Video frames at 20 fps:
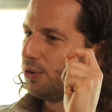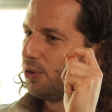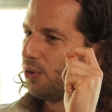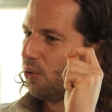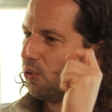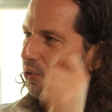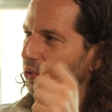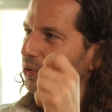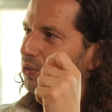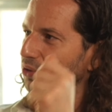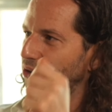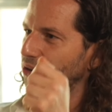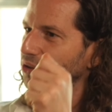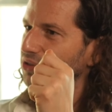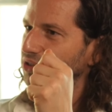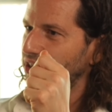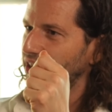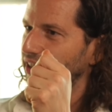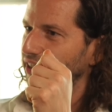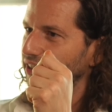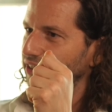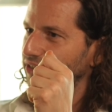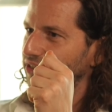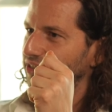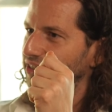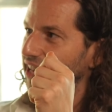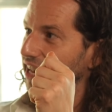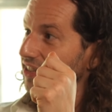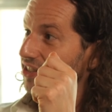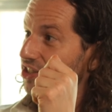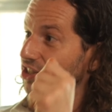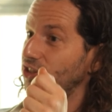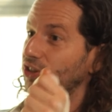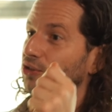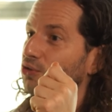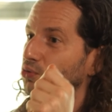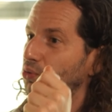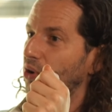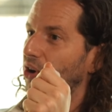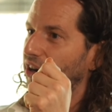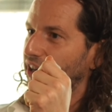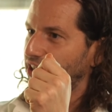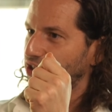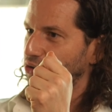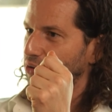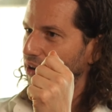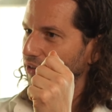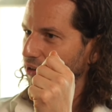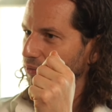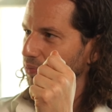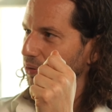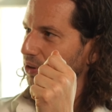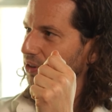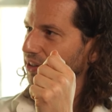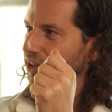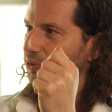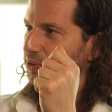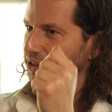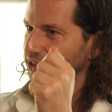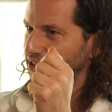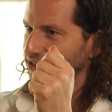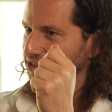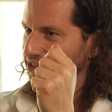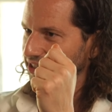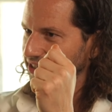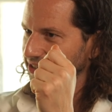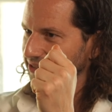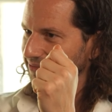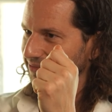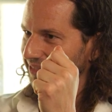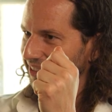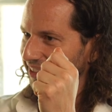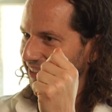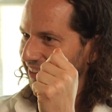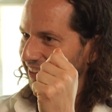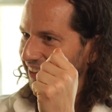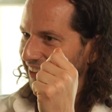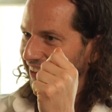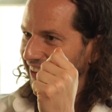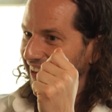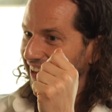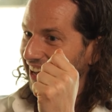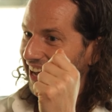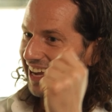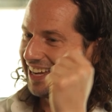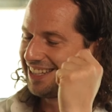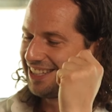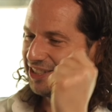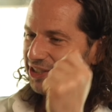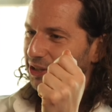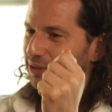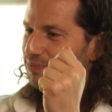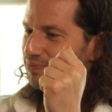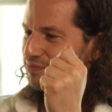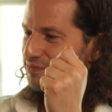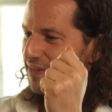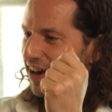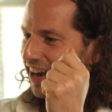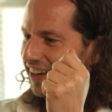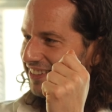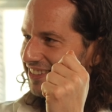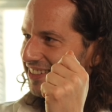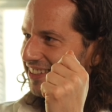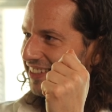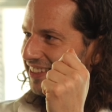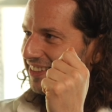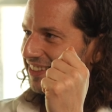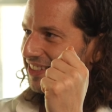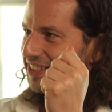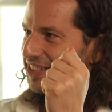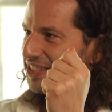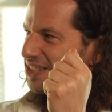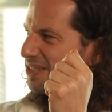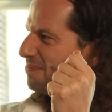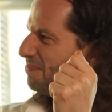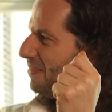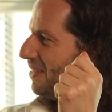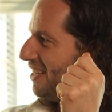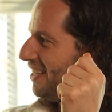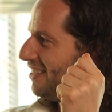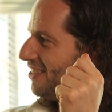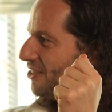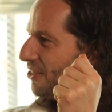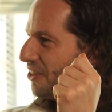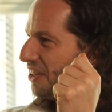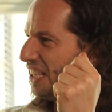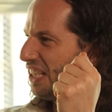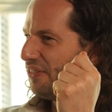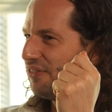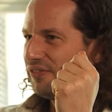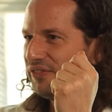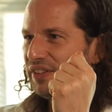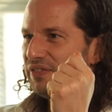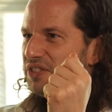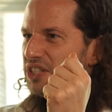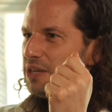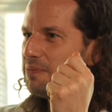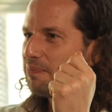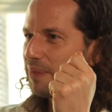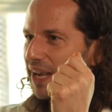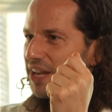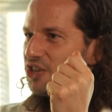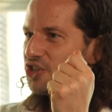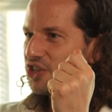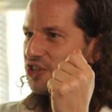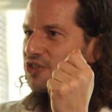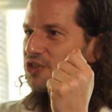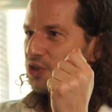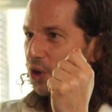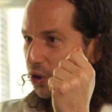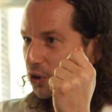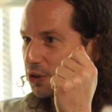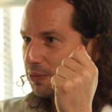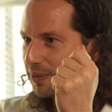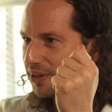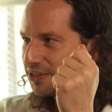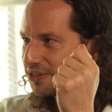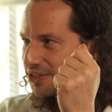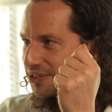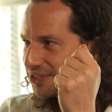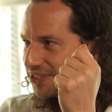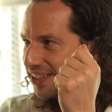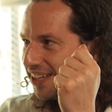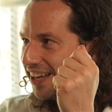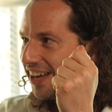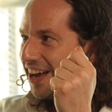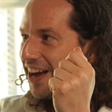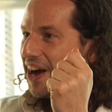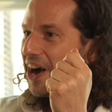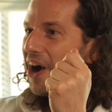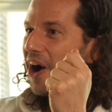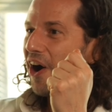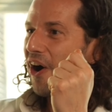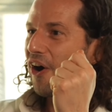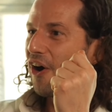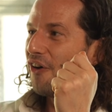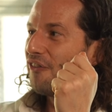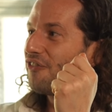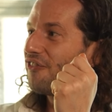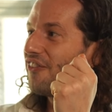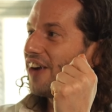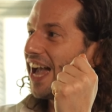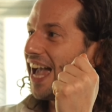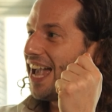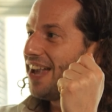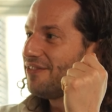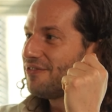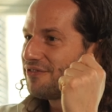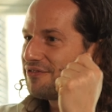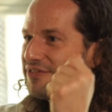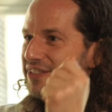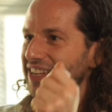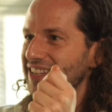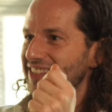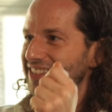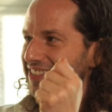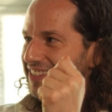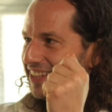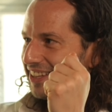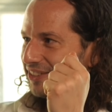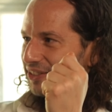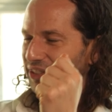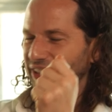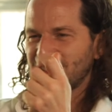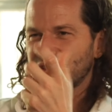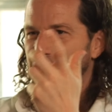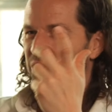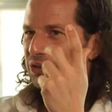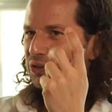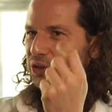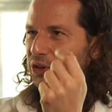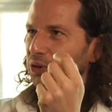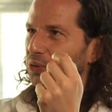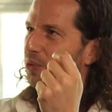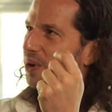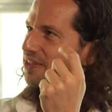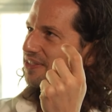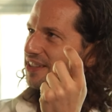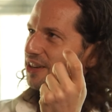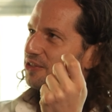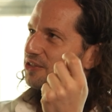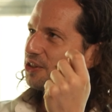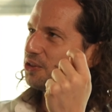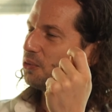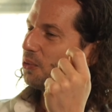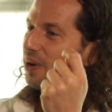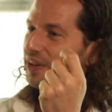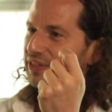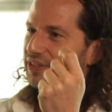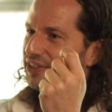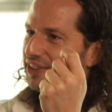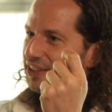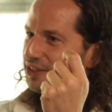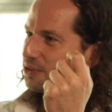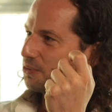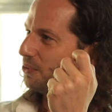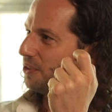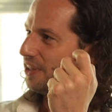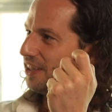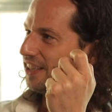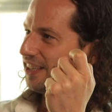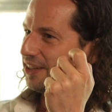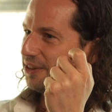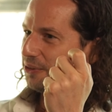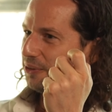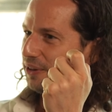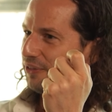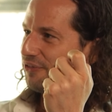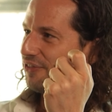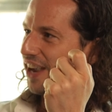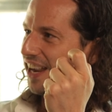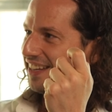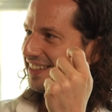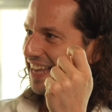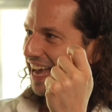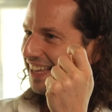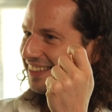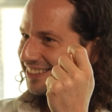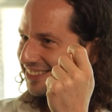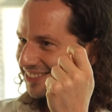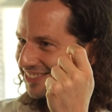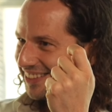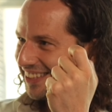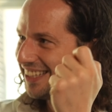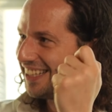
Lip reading: all the things that didn't work at TravelPerk that we tested. I ended up writing this literally 50 pages documents of every single, it's called the 1001 things we failed at.